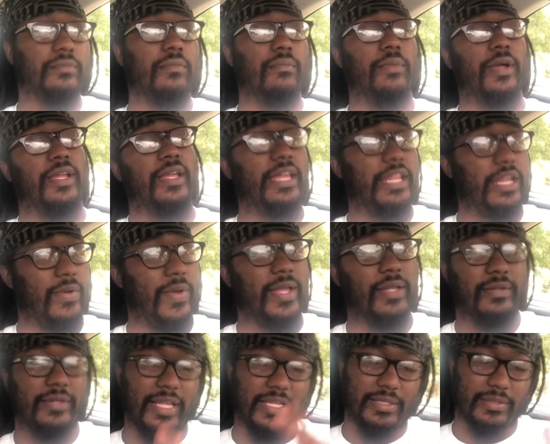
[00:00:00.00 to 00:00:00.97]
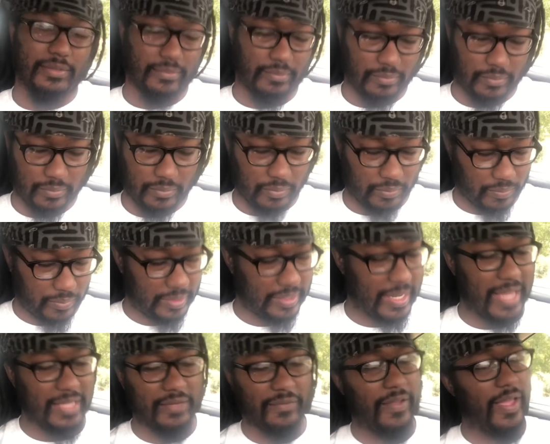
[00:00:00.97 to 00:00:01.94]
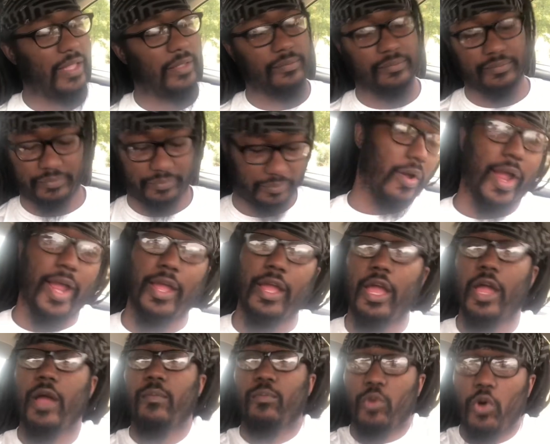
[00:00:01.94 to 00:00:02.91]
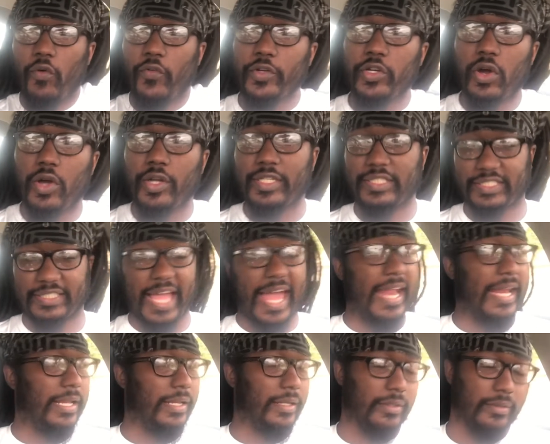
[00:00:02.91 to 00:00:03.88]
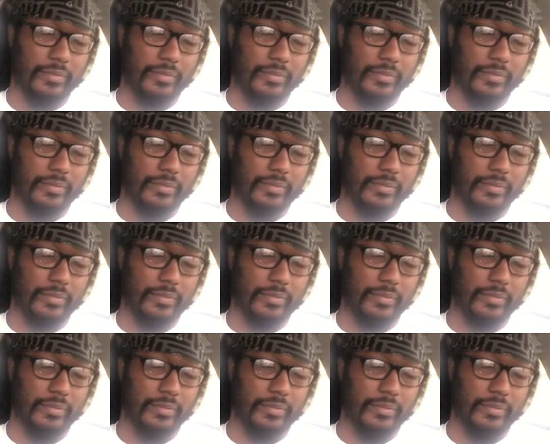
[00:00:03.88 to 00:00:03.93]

But anyway, that's besides the fact. Alright, moving on to Static.